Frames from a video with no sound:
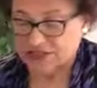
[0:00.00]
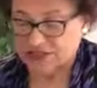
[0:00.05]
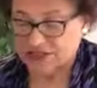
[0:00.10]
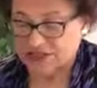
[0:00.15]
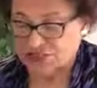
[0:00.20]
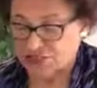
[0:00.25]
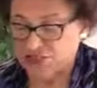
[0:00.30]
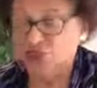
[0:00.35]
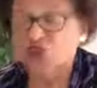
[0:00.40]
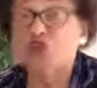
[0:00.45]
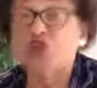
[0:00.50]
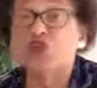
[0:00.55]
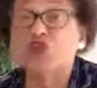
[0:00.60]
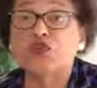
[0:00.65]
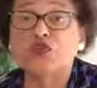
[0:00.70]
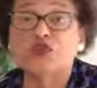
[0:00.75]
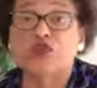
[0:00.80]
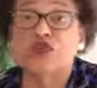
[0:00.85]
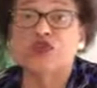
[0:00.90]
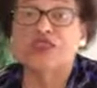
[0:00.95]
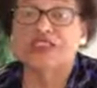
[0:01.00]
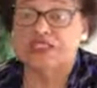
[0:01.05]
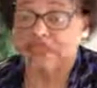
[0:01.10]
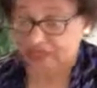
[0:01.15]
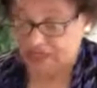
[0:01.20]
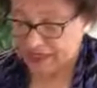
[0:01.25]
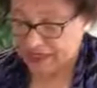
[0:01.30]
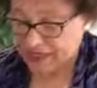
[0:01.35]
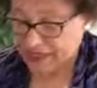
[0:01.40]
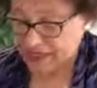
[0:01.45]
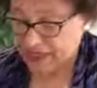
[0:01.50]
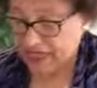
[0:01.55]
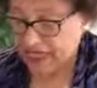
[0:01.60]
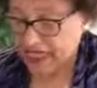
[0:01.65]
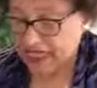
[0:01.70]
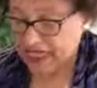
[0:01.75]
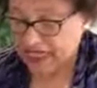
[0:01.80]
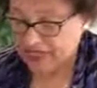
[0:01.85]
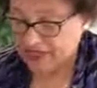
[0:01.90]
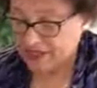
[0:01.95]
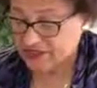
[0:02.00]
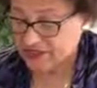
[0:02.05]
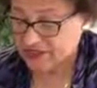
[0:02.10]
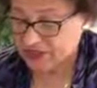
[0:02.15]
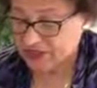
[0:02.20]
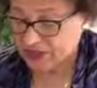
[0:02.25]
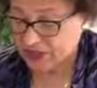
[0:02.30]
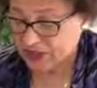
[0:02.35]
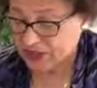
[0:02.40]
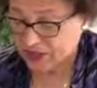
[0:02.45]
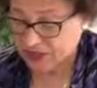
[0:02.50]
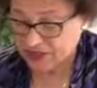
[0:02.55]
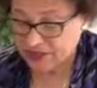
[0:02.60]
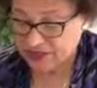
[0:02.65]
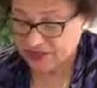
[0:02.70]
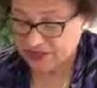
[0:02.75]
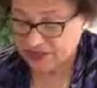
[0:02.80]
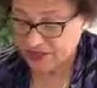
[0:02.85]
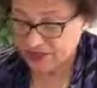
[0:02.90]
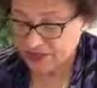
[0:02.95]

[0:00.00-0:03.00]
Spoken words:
in droves to say goodbye to their beloved